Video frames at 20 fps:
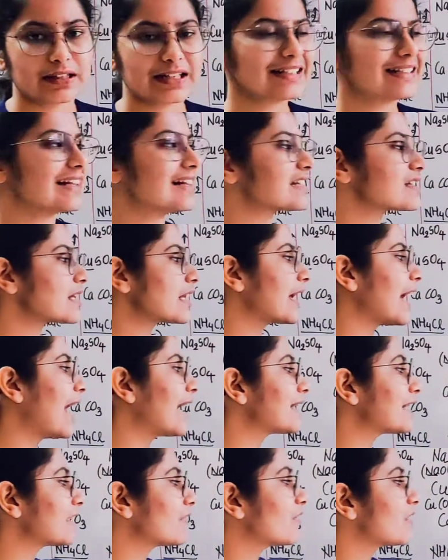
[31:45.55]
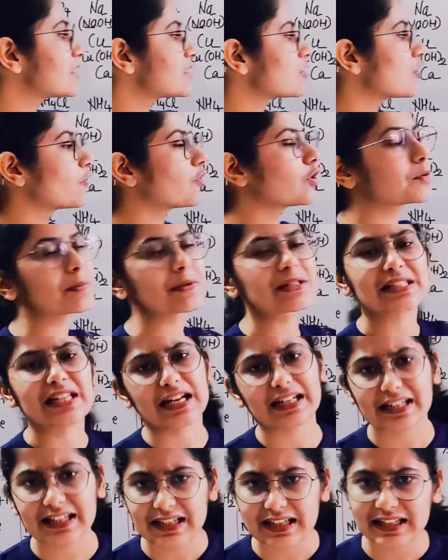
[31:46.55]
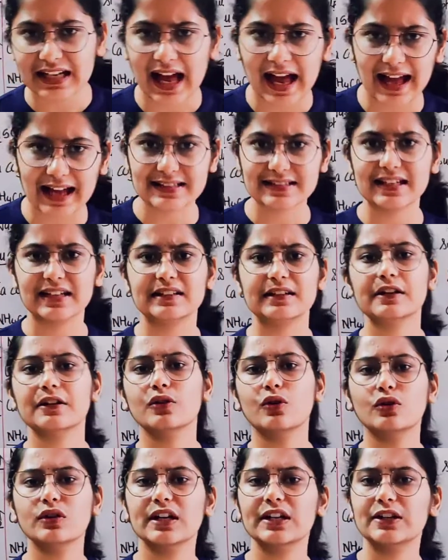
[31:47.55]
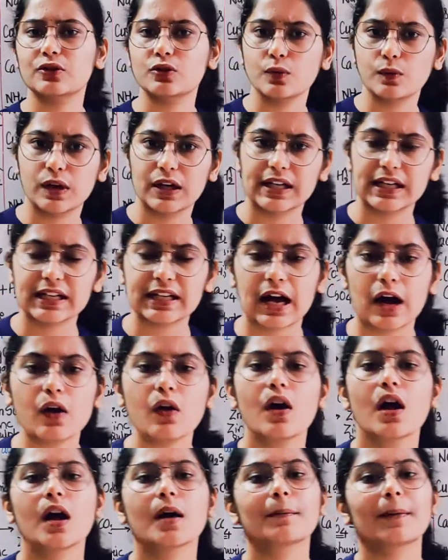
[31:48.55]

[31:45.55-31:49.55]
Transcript: Details regarding which you would be studying in higher standard, no need to worry now.